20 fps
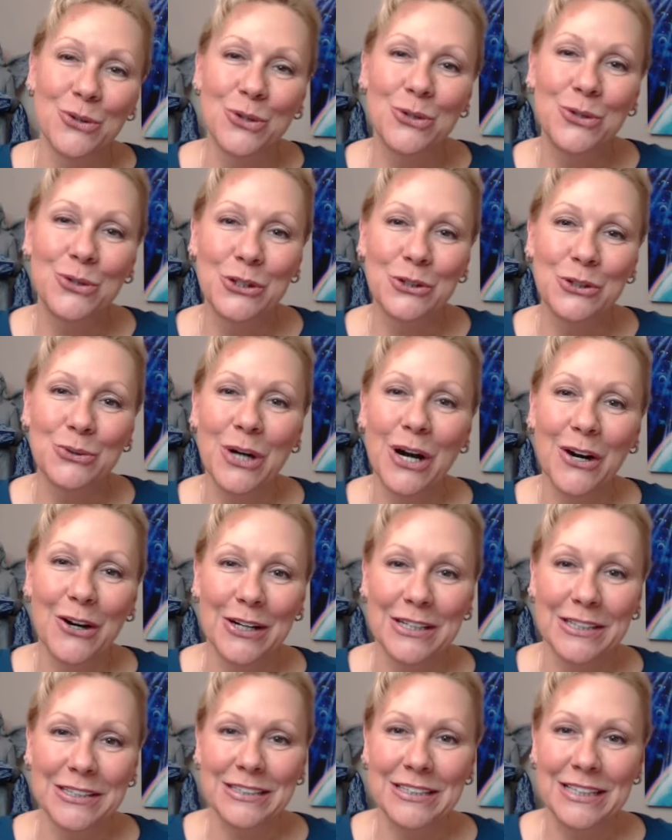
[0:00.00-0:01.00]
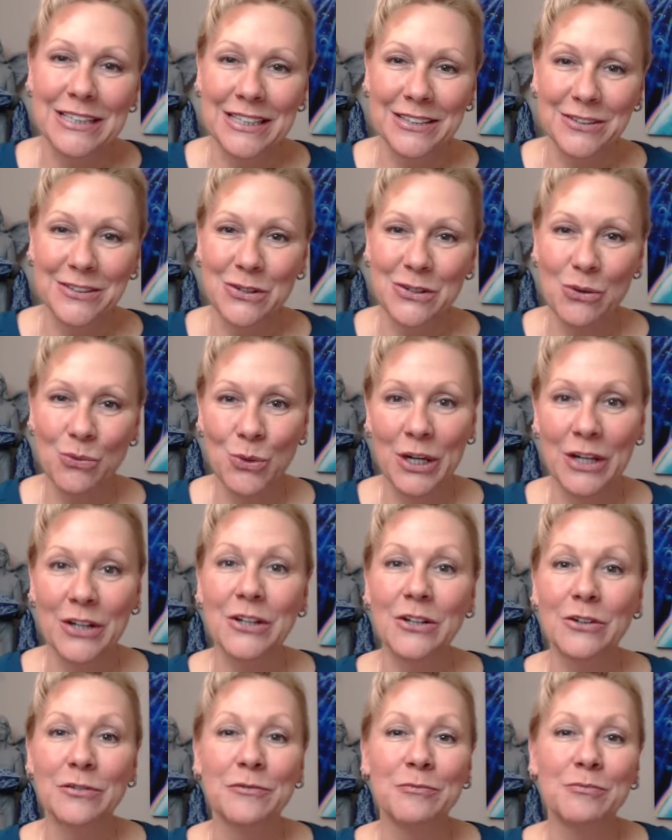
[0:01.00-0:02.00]
who you are and where
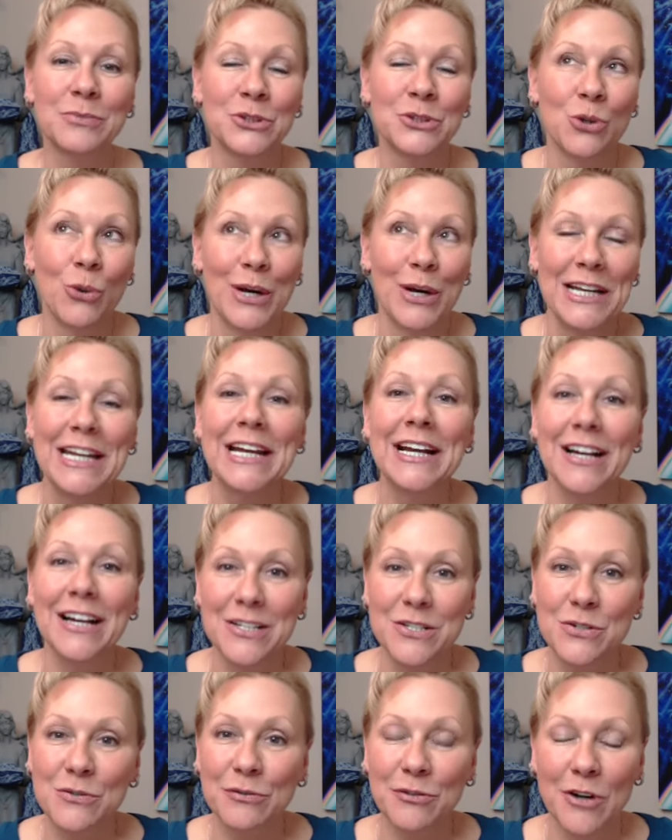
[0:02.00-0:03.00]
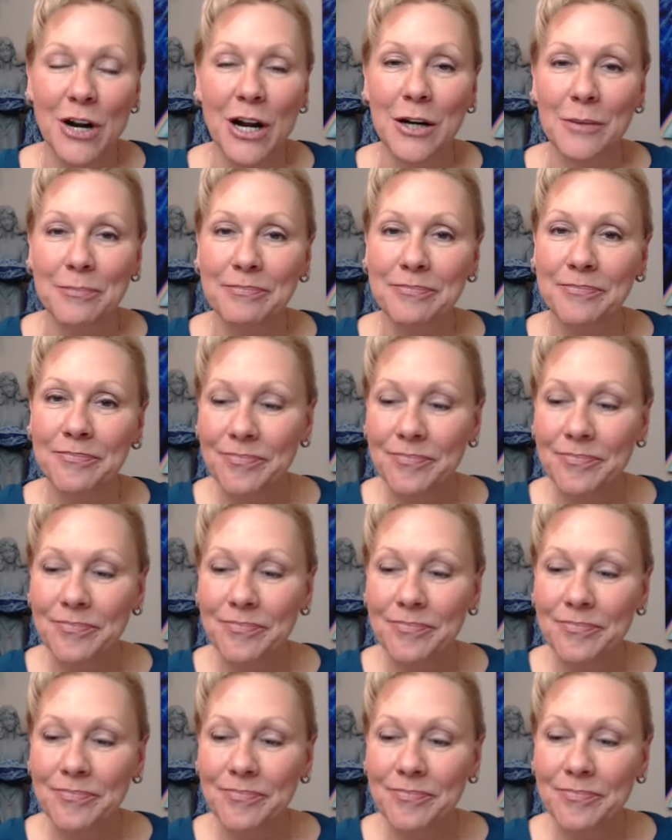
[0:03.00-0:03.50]
you're joining us from.